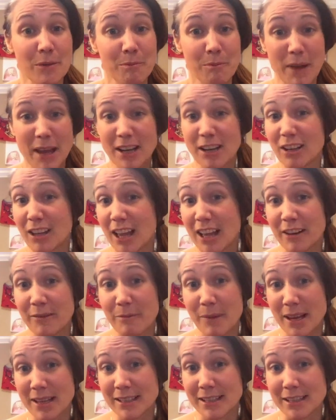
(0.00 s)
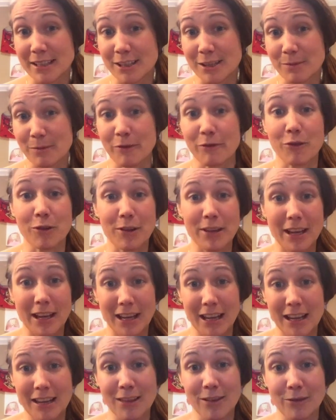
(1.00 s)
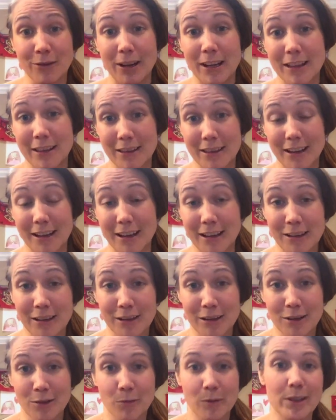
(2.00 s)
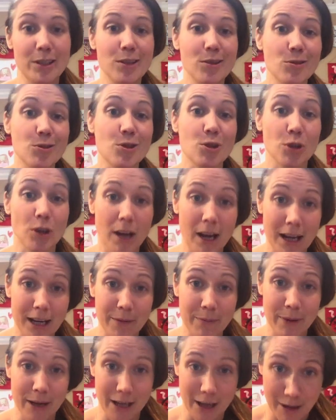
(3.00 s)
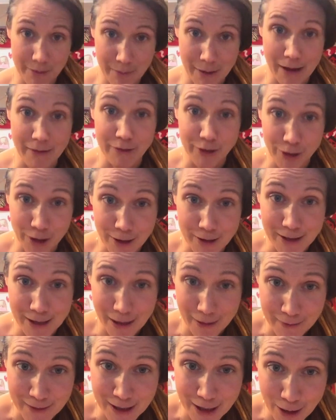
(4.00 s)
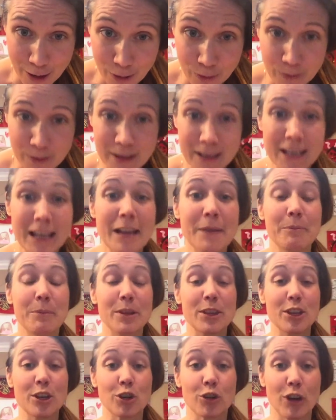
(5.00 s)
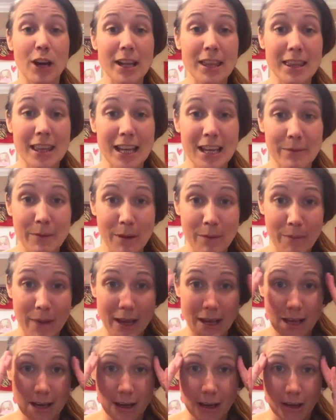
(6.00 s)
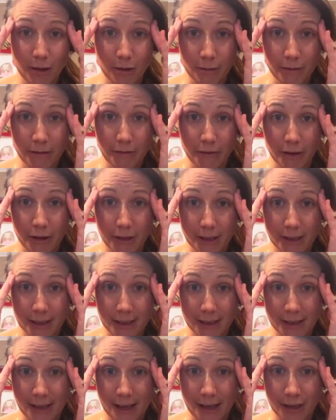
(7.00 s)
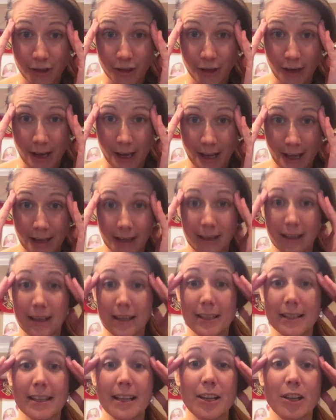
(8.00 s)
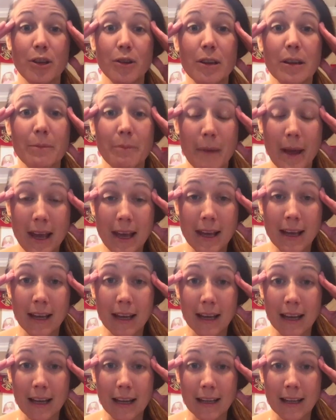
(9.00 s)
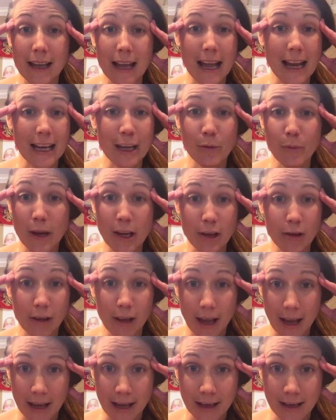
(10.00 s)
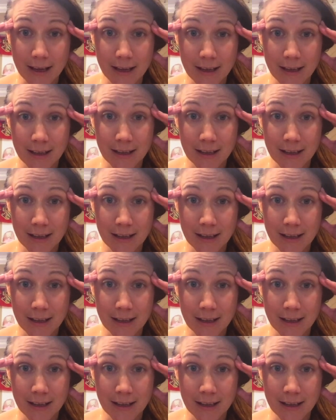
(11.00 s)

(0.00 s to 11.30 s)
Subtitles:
make a lot of messes before they get the right thing. We do try to pick up after ourselves though. But the great thing about making a universe inside your head is that you can make it any way you like.